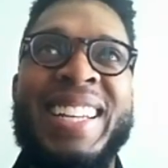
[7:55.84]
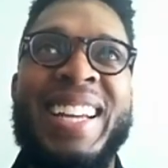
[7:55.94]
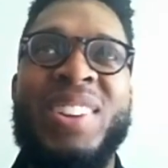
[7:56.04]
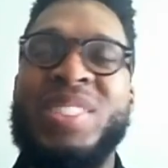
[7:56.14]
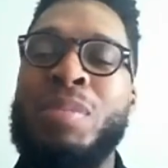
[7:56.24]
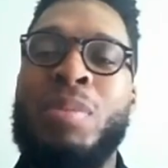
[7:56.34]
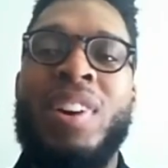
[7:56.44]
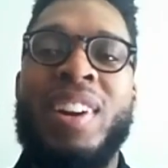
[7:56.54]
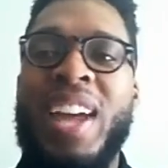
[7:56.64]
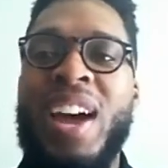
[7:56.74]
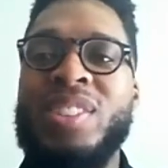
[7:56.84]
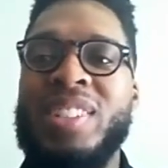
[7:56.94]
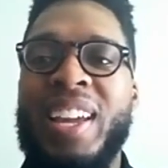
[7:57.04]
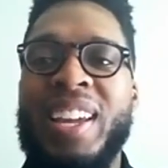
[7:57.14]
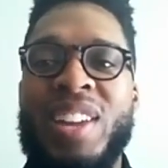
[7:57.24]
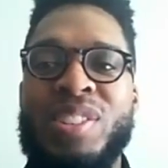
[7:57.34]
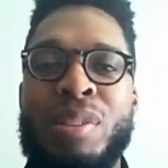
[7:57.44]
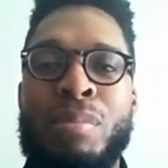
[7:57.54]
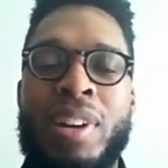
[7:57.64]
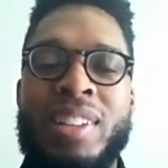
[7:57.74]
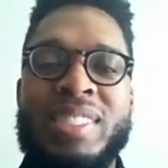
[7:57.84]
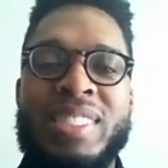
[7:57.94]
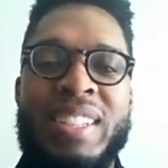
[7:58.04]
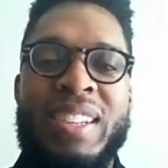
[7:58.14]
I was sleeping on her couch and like catching the bus